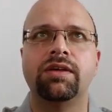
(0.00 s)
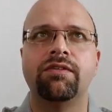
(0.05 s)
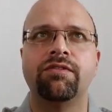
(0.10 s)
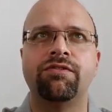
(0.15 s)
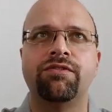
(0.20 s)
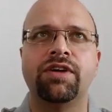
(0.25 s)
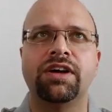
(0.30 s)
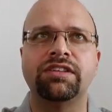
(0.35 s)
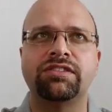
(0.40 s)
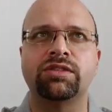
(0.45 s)

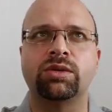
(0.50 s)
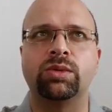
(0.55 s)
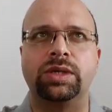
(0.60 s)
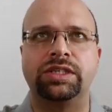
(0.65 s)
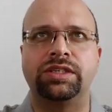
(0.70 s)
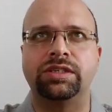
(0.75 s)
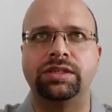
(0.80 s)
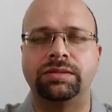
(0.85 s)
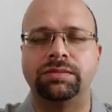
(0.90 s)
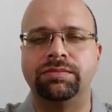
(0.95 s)
First
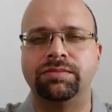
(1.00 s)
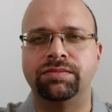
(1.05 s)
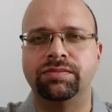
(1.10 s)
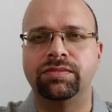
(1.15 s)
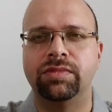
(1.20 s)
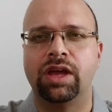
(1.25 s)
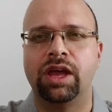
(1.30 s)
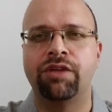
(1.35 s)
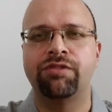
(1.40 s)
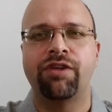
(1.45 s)
question,
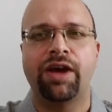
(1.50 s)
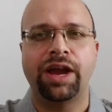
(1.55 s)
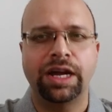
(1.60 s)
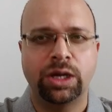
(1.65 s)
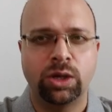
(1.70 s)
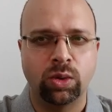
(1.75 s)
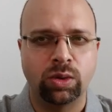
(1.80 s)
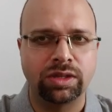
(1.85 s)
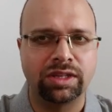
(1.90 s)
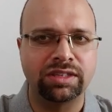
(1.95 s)
if
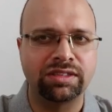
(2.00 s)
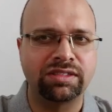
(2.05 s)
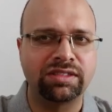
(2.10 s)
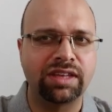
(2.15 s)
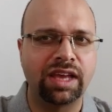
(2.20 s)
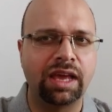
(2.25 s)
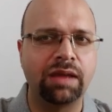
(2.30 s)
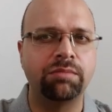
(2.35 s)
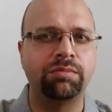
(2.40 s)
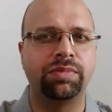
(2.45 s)
I took the
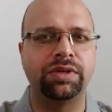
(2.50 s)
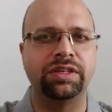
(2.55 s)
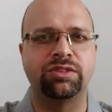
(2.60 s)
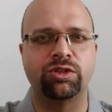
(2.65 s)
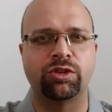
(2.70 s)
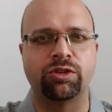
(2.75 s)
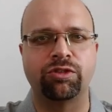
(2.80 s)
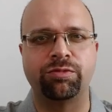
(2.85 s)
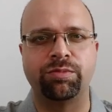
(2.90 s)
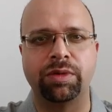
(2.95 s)
same
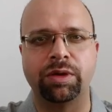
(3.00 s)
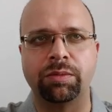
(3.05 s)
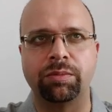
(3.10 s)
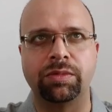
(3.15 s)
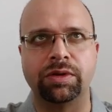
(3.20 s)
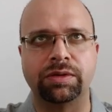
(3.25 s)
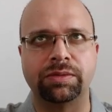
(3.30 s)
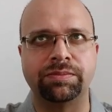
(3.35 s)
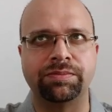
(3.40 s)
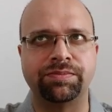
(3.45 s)
piece of
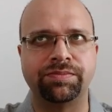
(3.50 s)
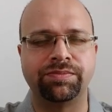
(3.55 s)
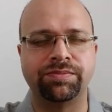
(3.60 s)
paper